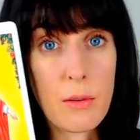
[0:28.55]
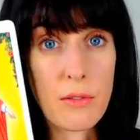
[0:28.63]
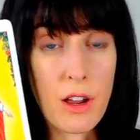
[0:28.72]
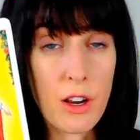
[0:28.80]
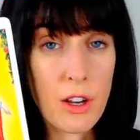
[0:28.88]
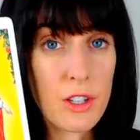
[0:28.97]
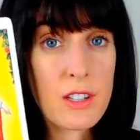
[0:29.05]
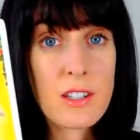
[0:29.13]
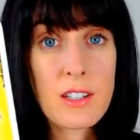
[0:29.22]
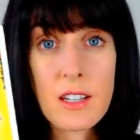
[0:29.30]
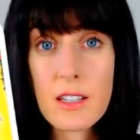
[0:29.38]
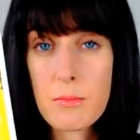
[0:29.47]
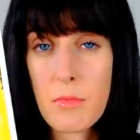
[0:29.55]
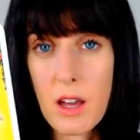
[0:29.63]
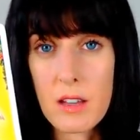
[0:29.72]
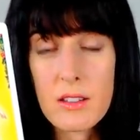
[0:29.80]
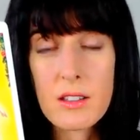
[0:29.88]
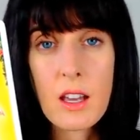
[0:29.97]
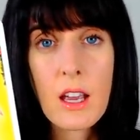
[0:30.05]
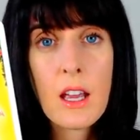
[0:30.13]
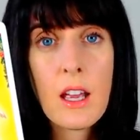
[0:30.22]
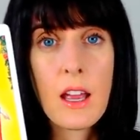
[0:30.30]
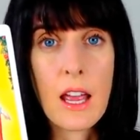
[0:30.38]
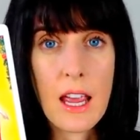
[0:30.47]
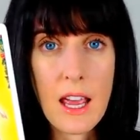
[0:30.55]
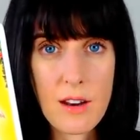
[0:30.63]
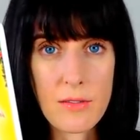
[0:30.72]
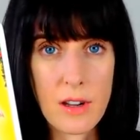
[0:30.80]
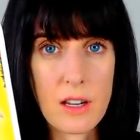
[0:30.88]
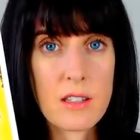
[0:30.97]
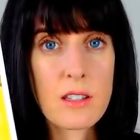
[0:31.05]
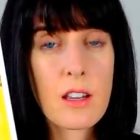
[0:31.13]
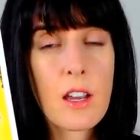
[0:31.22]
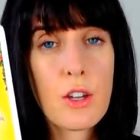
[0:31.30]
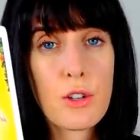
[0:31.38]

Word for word: We've got a good six months ahead of us.